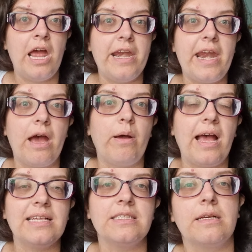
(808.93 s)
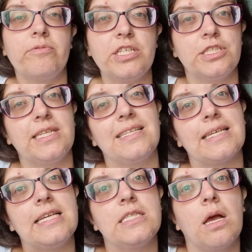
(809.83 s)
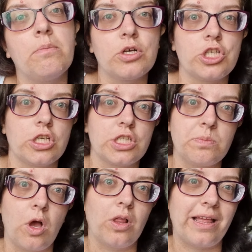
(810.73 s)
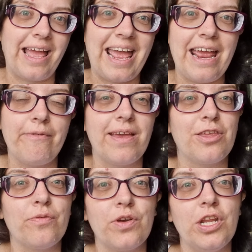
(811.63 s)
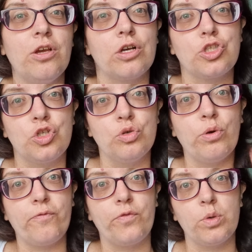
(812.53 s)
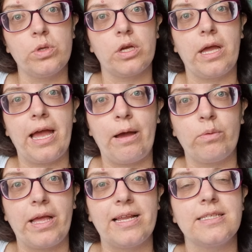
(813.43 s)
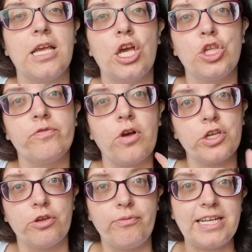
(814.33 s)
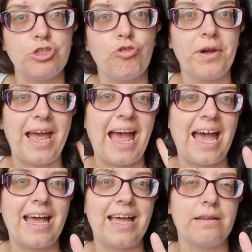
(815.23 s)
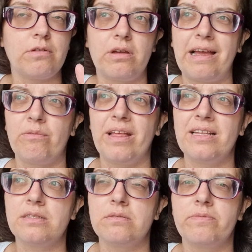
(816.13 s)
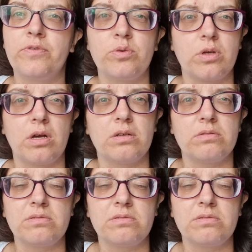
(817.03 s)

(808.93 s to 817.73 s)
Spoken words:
Now, as Reighton Sands is a much smaller area, you've only got 2 food outlets. You've got your restaurant and food courts.